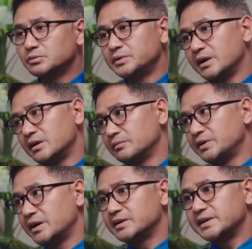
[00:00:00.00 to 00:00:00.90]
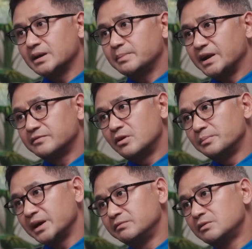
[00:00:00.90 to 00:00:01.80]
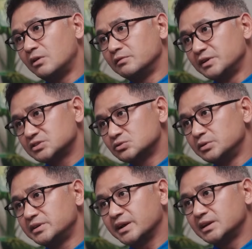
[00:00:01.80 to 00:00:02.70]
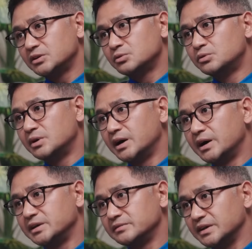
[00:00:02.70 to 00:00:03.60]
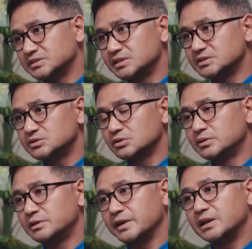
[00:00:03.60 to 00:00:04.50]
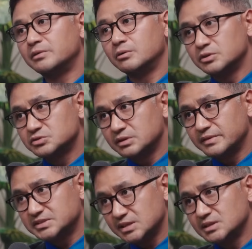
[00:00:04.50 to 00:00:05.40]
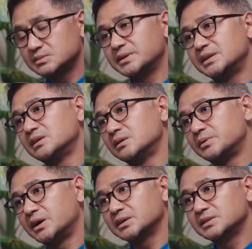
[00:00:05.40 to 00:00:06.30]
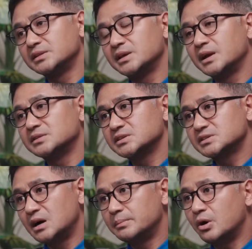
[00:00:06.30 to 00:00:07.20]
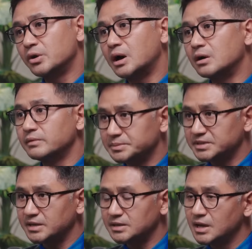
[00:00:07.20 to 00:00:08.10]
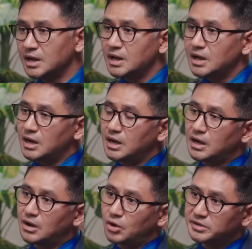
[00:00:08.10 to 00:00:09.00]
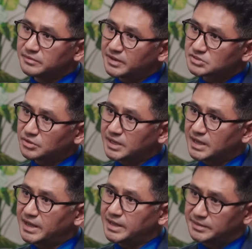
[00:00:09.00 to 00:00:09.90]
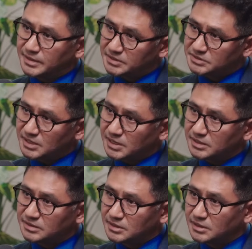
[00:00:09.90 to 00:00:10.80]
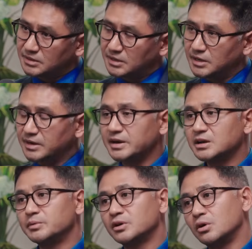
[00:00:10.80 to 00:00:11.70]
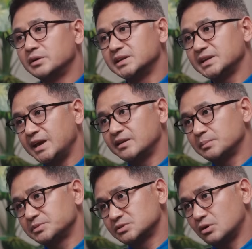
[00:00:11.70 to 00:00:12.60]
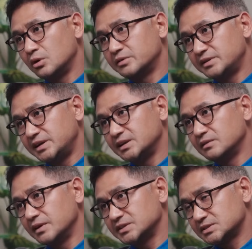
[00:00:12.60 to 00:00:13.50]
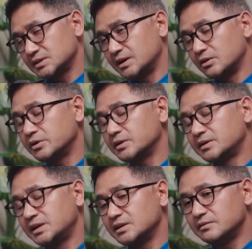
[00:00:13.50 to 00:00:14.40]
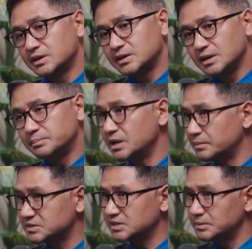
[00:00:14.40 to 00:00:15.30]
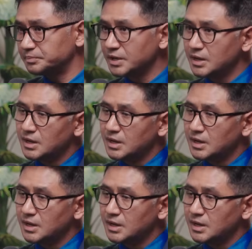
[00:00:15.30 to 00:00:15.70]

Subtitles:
so we are a tech platform, and we've always sold directly to investors. So if anyone wants to invest in this particular product, then they can just come on our website, altinvest.ai, and there's the right now we're calling it ARIPS, Alt REIT Invest, REIT InvIT PMS scheme,